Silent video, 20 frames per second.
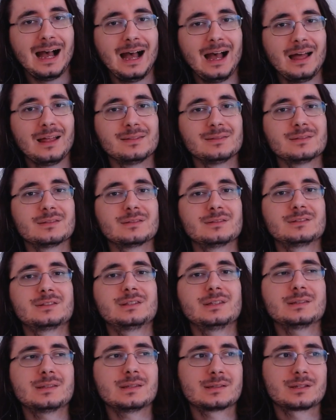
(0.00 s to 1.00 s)
and
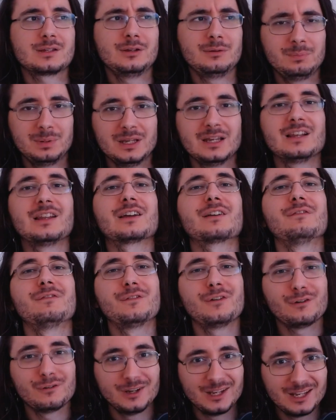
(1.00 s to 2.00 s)
this is going to be like a
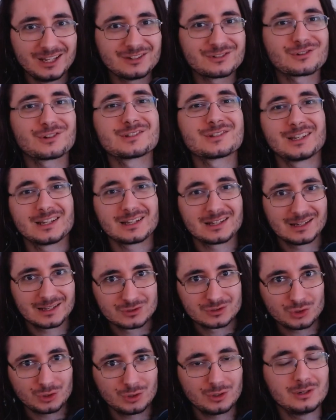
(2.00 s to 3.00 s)
very interesting
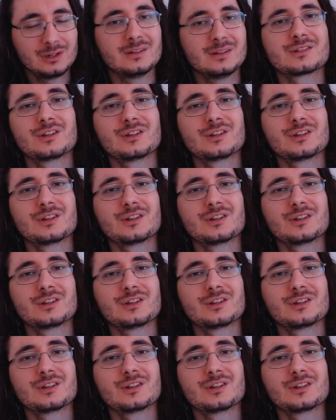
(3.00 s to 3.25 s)
like journey.